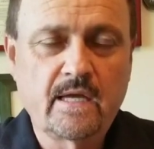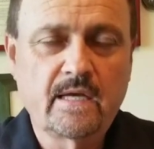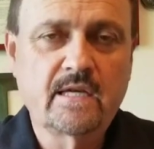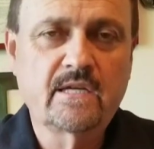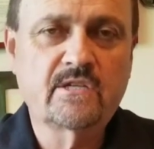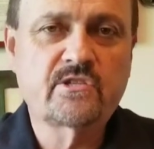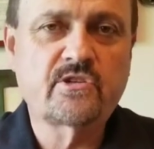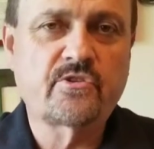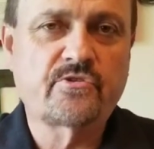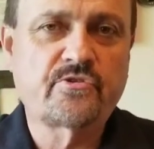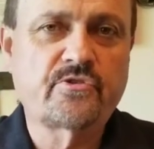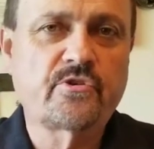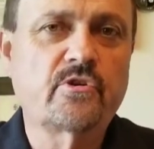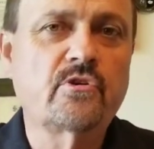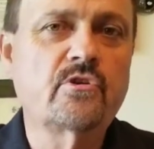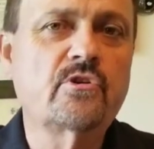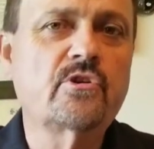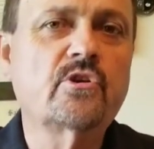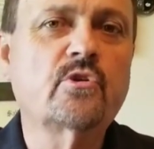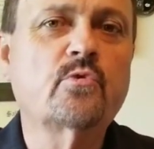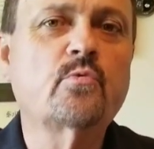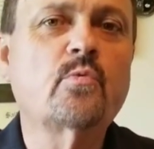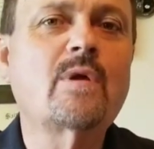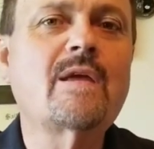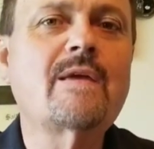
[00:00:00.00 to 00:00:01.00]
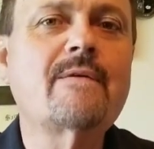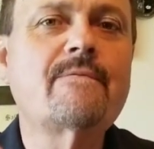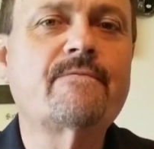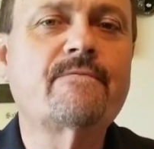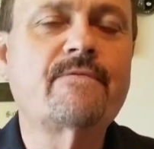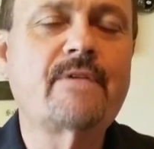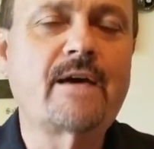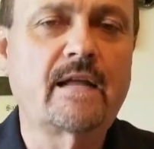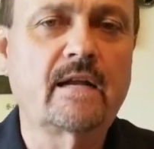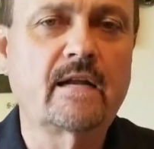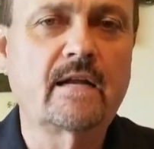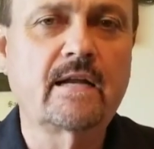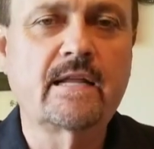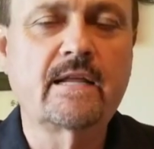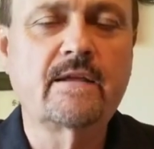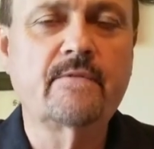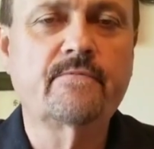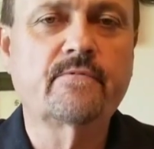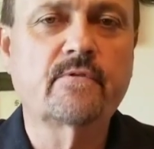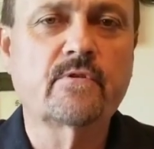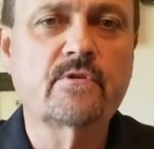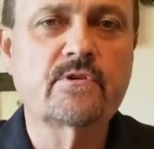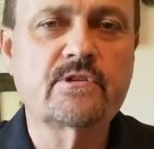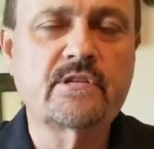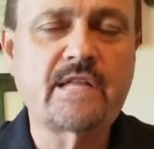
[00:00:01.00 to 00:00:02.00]
It's a third degree felony
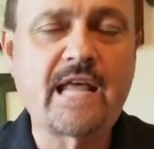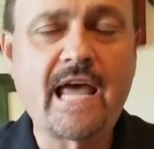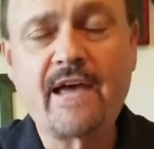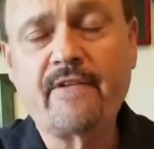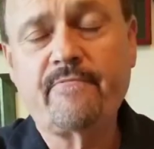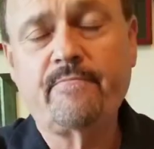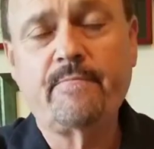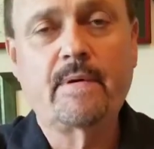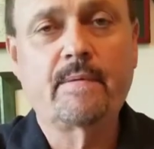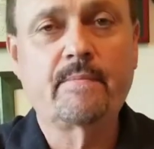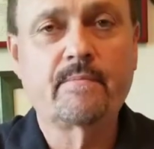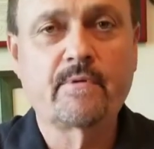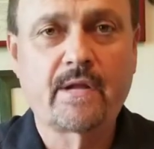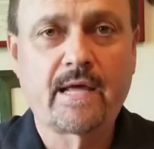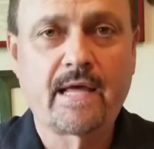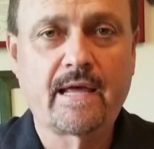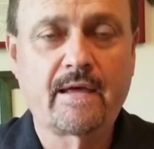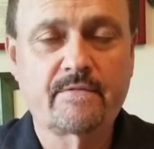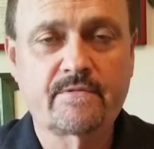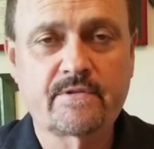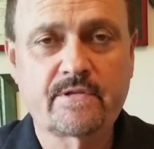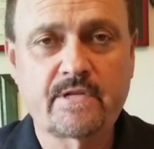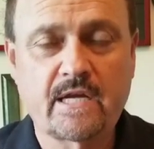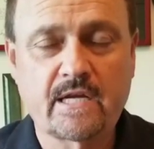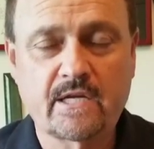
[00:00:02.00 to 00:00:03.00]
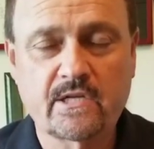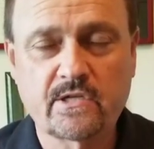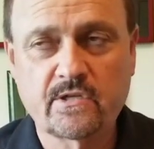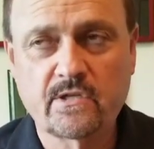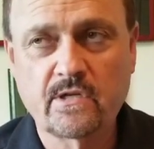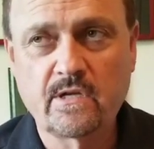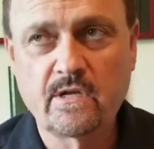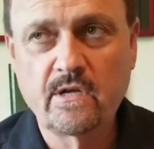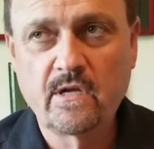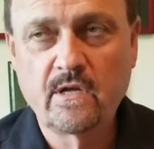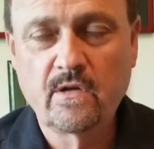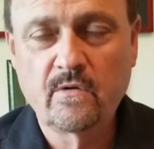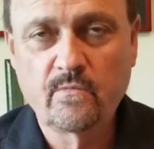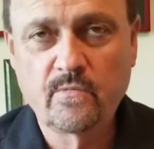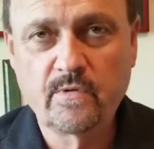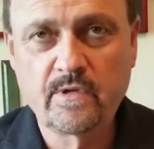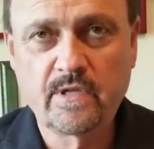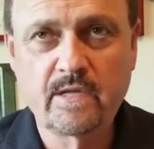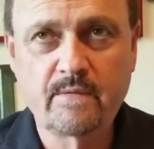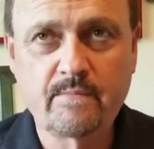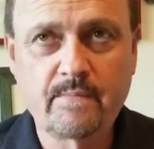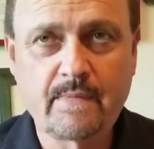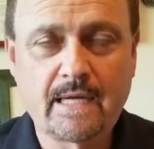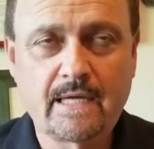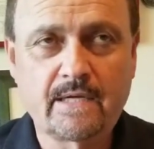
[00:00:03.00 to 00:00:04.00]
for a staff member to have sex with
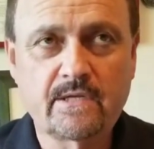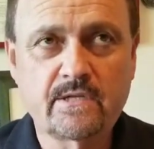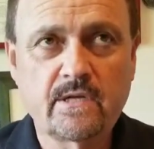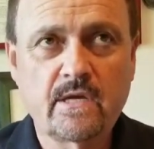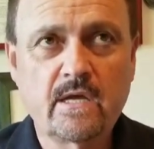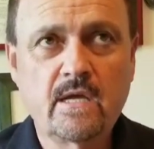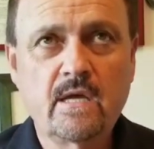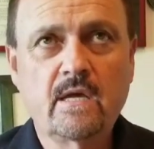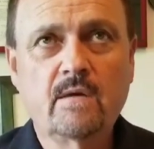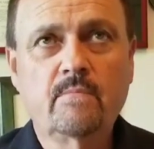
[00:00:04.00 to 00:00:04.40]
inmates.